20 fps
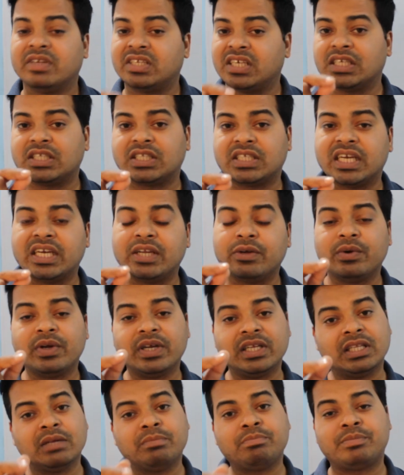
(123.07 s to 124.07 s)
which I said you
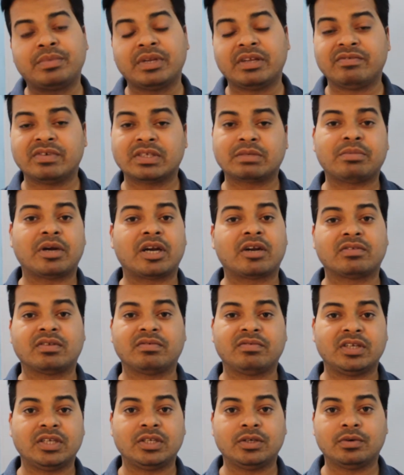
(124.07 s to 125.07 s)
in the previous part of the
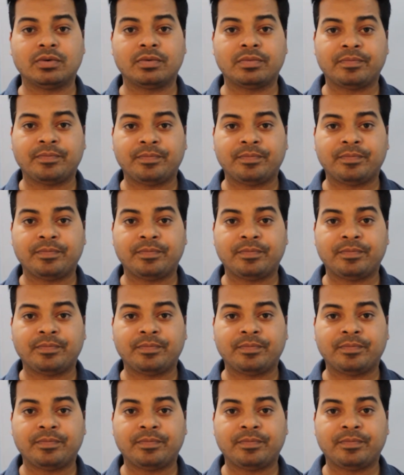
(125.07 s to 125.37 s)
video.